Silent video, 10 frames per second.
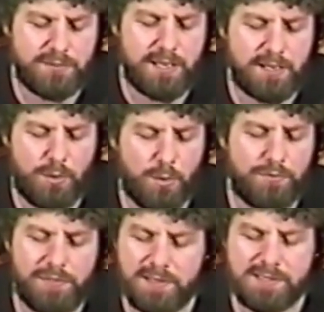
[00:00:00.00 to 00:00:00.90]
You take
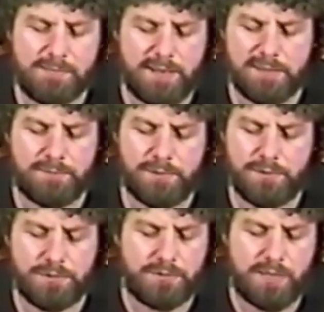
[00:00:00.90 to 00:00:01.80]
old things and make them
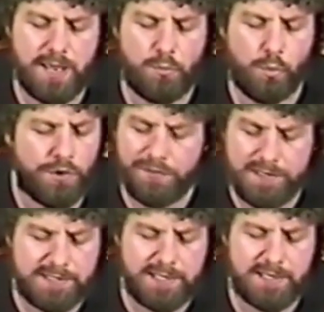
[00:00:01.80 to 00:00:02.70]
new. You take
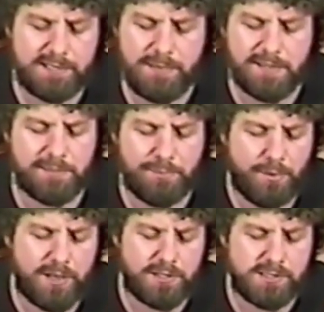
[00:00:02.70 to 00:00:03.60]
worthless things and make them
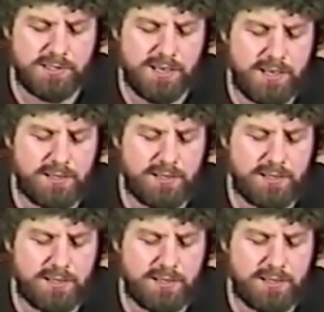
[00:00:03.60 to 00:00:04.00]
precious.